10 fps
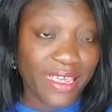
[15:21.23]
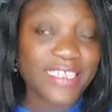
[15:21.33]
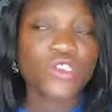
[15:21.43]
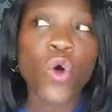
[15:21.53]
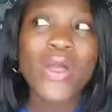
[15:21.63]

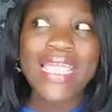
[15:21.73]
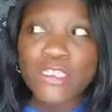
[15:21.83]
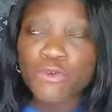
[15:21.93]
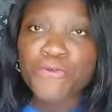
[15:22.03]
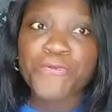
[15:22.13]
It's
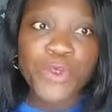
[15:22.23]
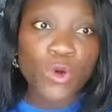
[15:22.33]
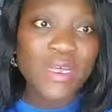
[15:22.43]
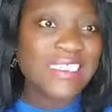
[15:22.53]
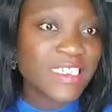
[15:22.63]
okay to
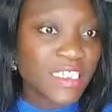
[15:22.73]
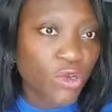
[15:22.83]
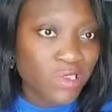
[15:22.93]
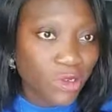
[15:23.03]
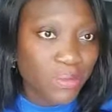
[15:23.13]
feel
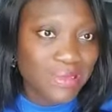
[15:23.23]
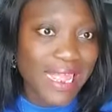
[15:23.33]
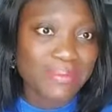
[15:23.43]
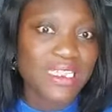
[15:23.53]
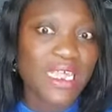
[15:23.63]
insecure
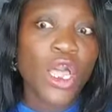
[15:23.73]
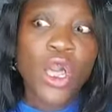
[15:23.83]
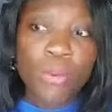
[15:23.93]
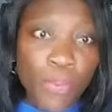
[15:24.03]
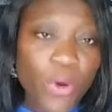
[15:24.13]
sometimes,
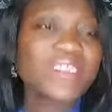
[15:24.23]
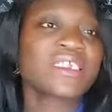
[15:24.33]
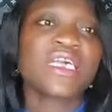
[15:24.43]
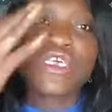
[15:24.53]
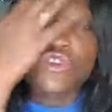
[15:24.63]

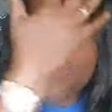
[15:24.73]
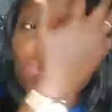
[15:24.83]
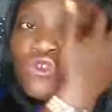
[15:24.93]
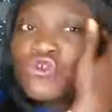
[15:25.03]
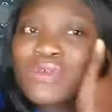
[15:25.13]
but
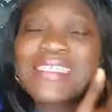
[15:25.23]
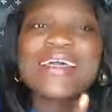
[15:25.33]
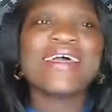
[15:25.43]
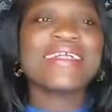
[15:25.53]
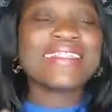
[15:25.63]
you should
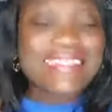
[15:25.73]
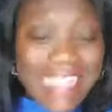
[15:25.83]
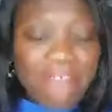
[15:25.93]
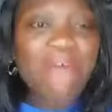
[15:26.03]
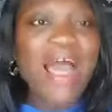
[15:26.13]

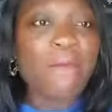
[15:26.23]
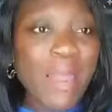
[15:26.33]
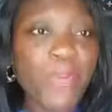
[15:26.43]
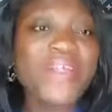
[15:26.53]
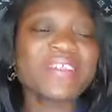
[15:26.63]
never,
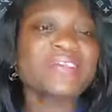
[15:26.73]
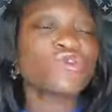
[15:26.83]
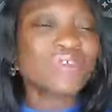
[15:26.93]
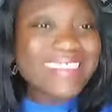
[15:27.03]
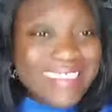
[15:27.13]
my point is,
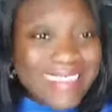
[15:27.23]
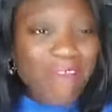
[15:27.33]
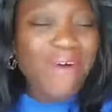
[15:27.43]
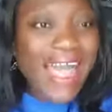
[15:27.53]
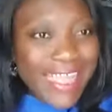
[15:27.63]
you should
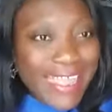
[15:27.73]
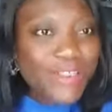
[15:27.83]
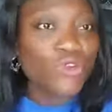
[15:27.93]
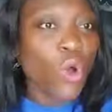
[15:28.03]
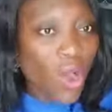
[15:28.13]
never
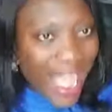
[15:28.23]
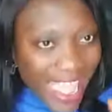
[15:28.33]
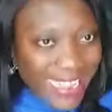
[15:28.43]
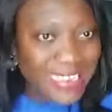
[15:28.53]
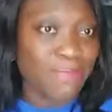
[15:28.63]
ignore
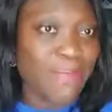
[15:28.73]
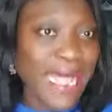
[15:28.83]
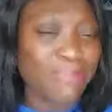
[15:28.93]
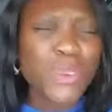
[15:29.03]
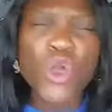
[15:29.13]
a
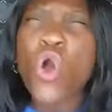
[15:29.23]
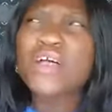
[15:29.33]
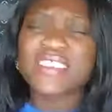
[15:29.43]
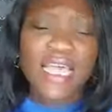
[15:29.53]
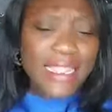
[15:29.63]
demand,
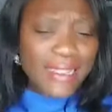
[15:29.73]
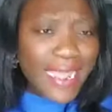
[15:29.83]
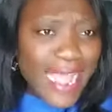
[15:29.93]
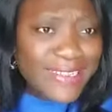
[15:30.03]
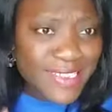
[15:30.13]
because
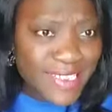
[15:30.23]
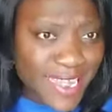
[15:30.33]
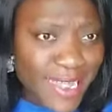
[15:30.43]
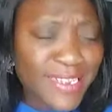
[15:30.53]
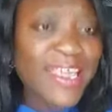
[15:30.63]
like I
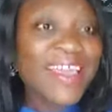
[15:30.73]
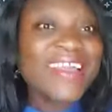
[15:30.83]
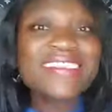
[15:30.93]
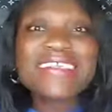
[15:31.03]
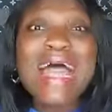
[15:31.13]
said,
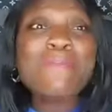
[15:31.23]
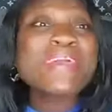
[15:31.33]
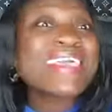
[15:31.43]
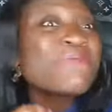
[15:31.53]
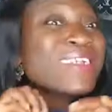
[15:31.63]
it can
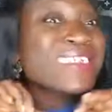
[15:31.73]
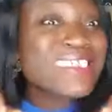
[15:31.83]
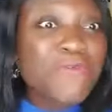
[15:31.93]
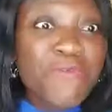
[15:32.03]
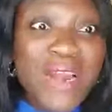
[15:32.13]
be
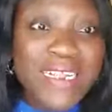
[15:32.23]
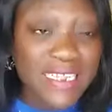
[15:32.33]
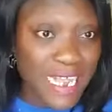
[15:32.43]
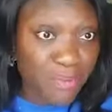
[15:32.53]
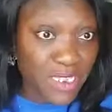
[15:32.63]
given different
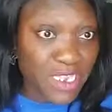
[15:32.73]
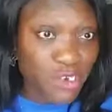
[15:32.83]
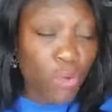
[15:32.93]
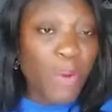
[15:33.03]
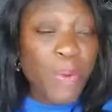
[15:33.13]

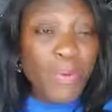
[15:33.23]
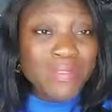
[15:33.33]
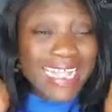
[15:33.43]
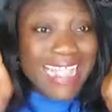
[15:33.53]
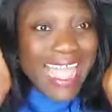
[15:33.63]
interpretation. For
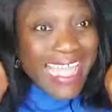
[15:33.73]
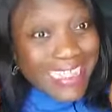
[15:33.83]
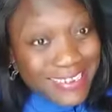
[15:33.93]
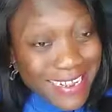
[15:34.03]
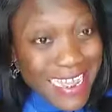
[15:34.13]
people that their
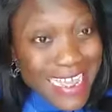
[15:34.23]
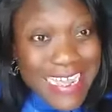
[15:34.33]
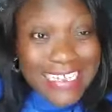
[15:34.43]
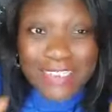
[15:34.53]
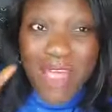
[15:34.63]
head
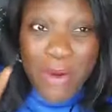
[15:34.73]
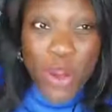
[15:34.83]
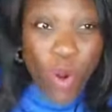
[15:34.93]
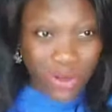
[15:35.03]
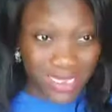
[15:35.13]
is
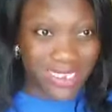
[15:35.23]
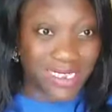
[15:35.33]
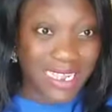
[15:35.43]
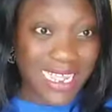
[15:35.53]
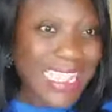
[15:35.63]
very hot,
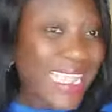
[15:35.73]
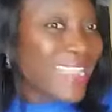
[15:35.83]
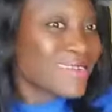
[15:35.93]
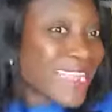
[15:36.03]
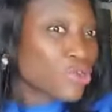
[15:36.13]
they
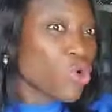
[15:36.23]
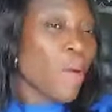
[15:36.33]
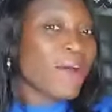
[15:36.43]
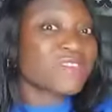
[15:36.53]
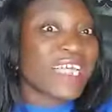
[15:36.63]
can decide to
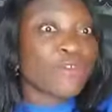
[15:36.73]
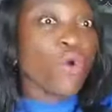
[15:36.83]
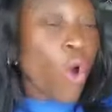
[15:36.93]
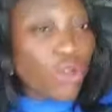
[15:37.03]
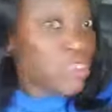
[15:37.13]
come after
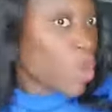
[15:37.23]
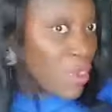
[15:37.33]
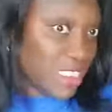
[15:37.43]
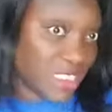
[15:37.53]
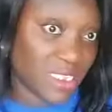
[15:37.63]
you
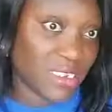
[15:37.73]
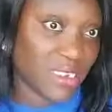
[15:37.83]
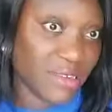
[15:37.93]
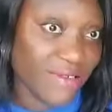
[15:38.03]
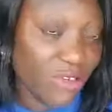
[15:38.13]
hot.
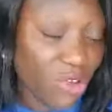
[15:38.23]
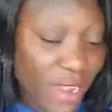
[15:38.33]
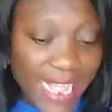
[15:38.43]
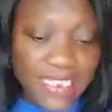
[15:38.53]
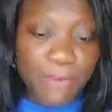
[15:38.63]
You
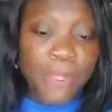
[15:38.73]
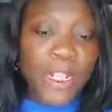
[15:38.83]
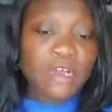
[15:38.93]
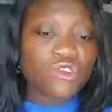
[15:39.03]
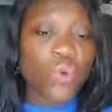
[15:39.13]
get?
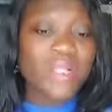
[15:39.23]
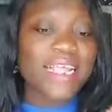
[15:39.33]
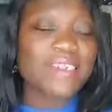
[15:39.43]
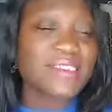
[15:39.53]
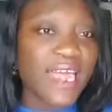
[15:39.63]
So
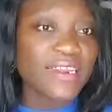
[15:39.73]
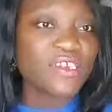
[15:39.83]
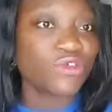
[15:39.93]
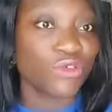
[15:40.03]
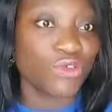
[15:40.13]
what
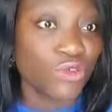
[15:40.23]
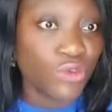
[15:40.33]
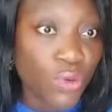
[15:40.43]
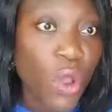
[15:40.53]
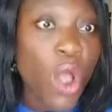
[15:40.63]
exactly should you
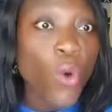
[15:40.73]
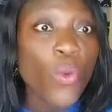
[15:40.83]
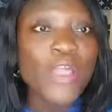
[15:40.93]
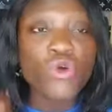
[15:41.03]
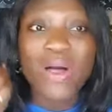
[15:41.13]
do
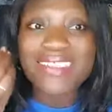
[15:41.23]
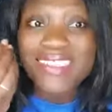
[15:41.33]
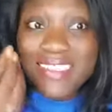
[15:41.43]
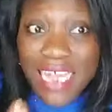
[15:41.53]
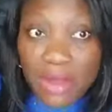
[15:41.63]
when you are
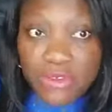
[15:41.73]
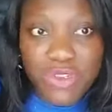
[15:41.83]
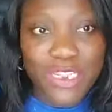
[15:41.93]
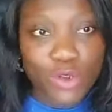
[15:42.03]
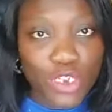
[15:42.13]
served
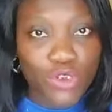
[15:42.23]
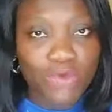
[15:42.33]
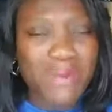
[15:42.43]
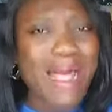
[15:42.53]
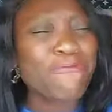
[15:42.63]
with a notice
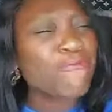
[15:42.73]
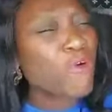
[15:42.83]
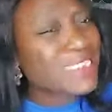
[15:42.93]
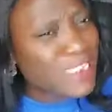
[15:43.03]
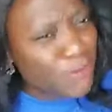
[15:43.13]
of demand?
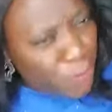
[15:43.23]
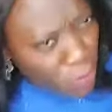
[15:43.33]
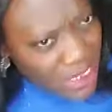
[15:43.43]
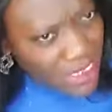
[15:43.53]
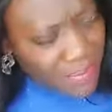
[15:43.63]
First thing
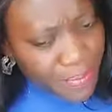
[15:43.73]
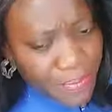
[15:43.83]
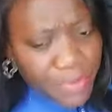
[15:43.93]
first,